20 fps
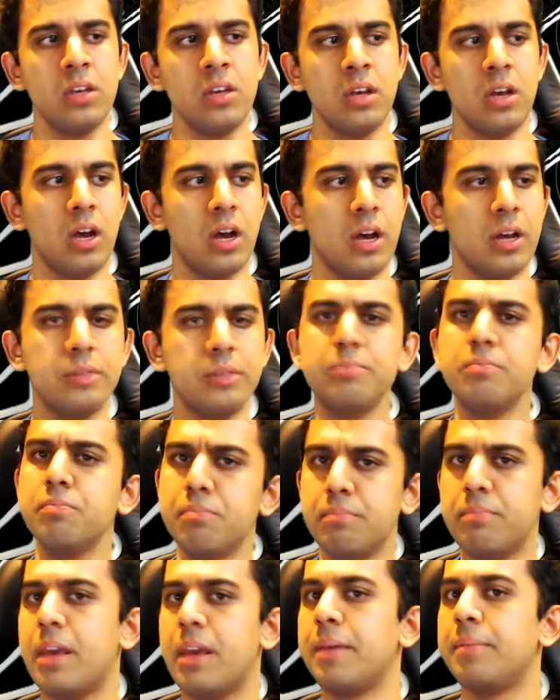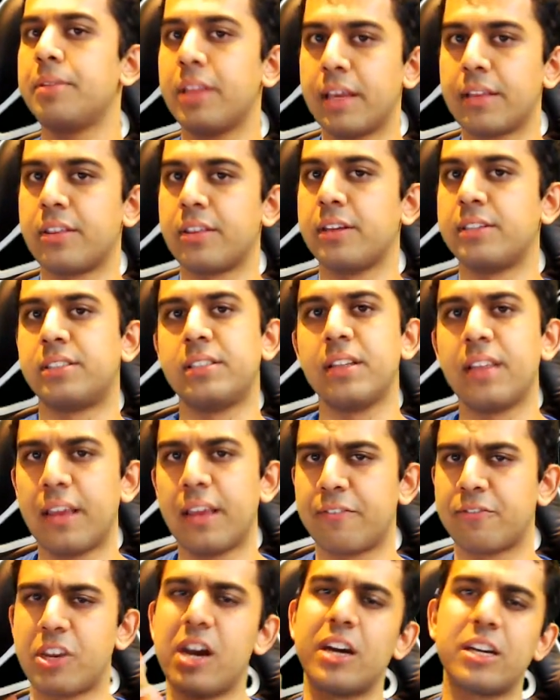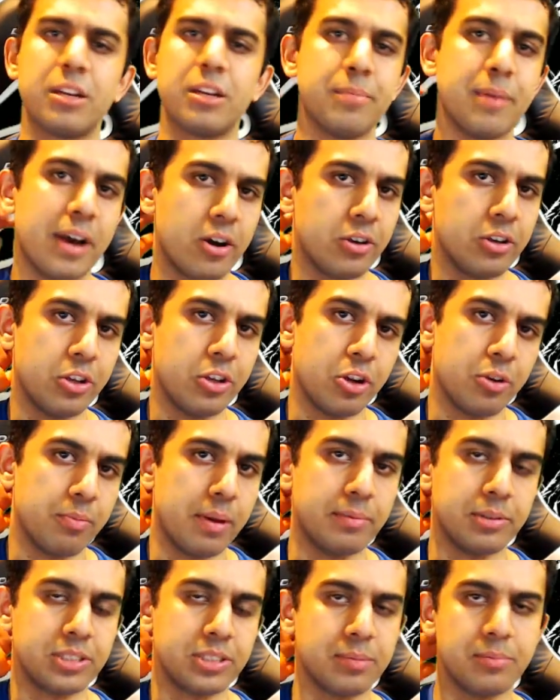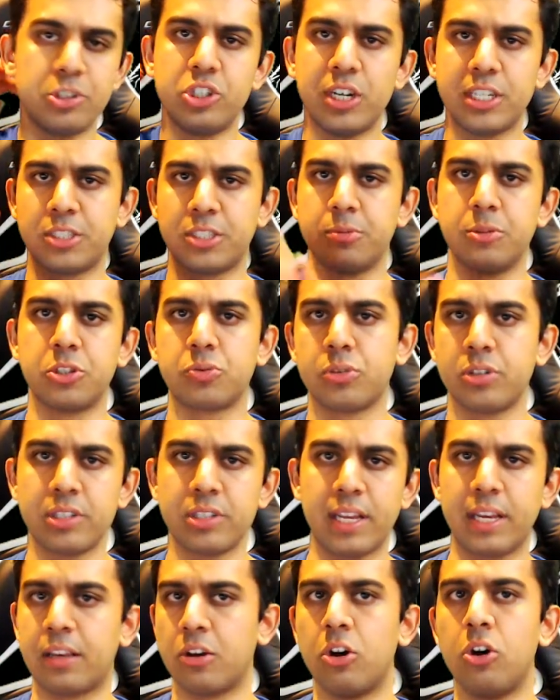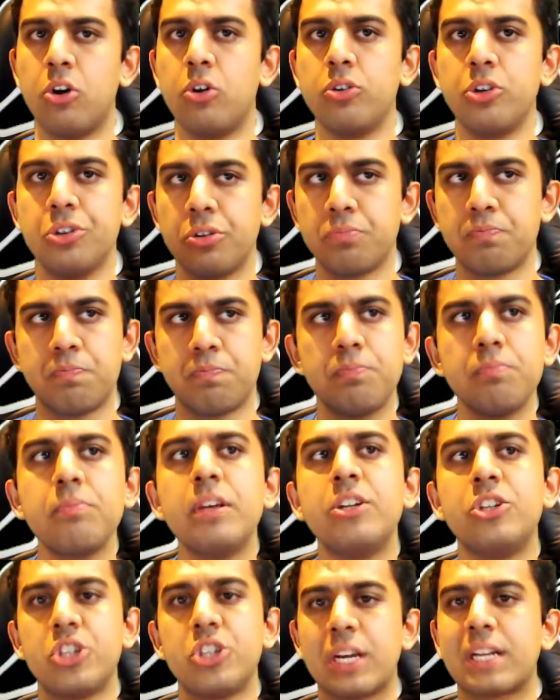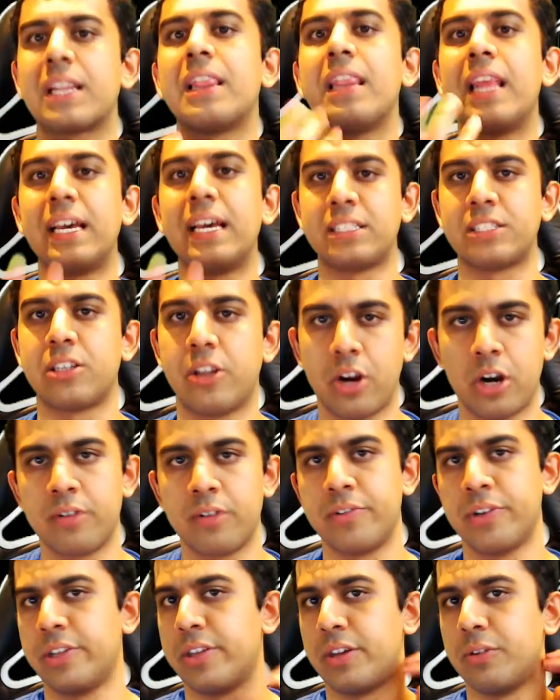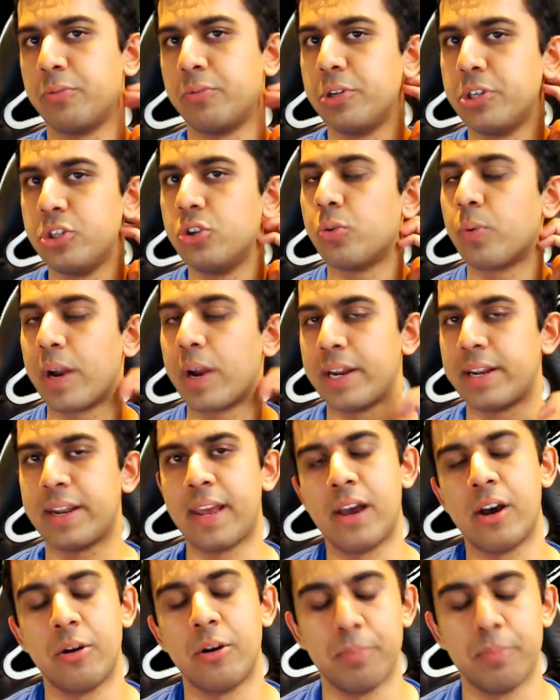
Uh, maybe like they they've talked about, you know, maybe some adjustments where it's like, oh, you'll inject less larva than we do right now.